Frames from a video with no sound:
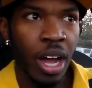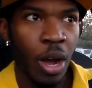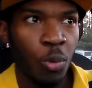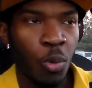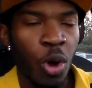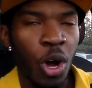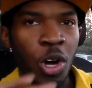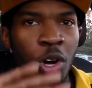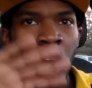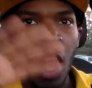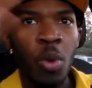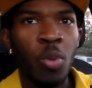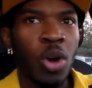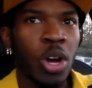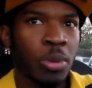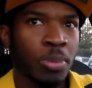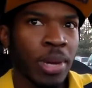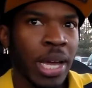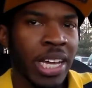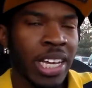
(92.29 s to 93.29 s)
I
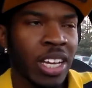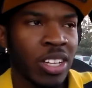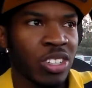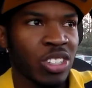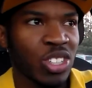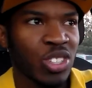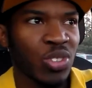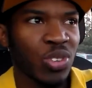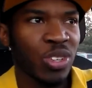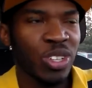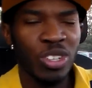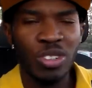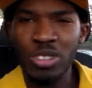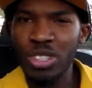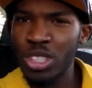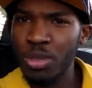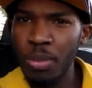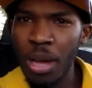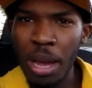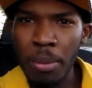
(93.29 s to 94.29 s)
walked back out the store, you
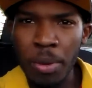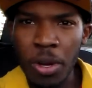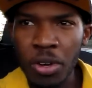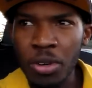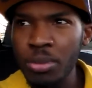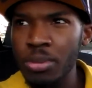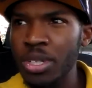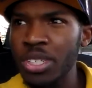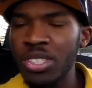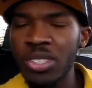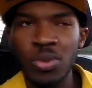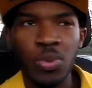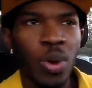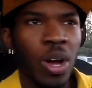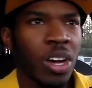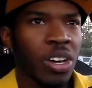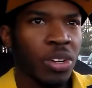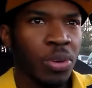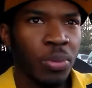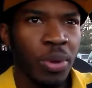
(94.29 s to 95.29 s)
know, just mind my own business,
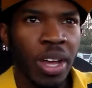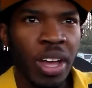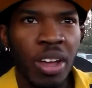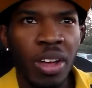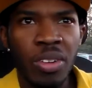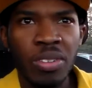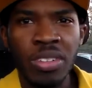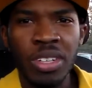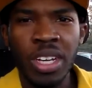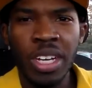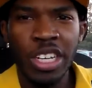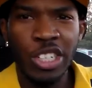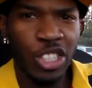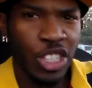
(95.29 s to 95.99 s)
walking around,